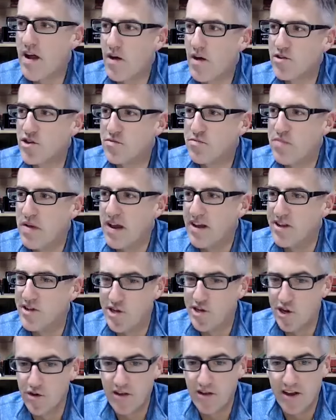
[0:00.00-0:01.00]
how just being a
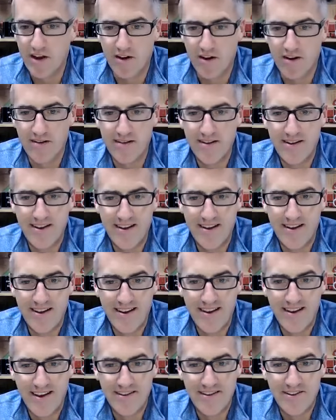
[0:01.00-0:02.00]
cheerleader
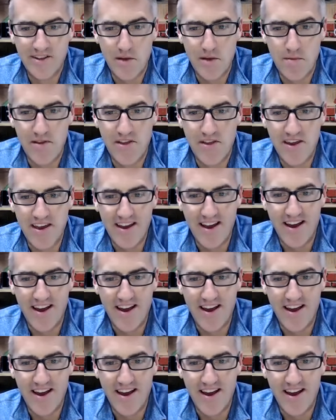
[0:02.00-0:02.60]
is some of the